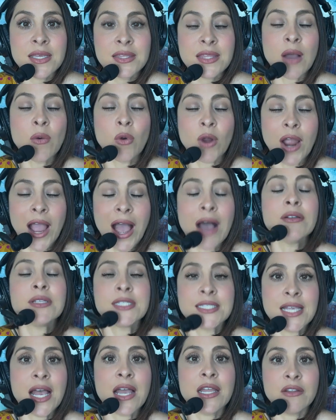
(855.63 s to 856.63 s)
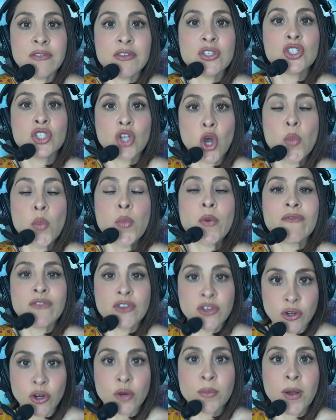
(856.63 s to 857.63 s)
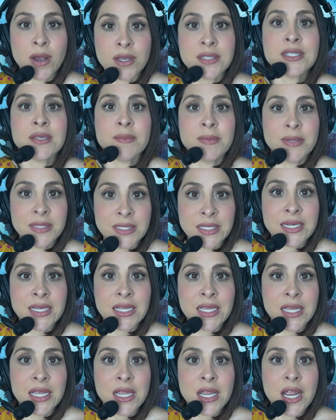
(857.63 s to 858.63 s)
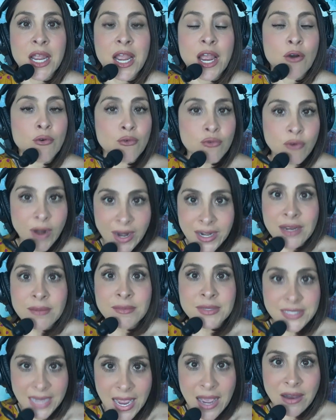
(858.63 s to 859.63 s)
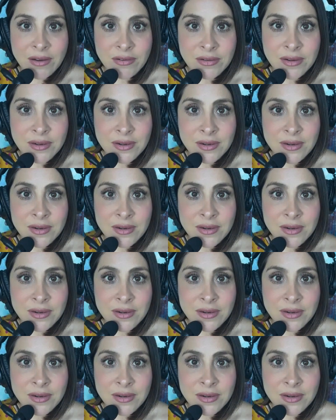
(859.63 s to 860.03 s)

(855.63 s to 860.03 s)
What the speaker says: that were outside of the scope of your possibility. Write them down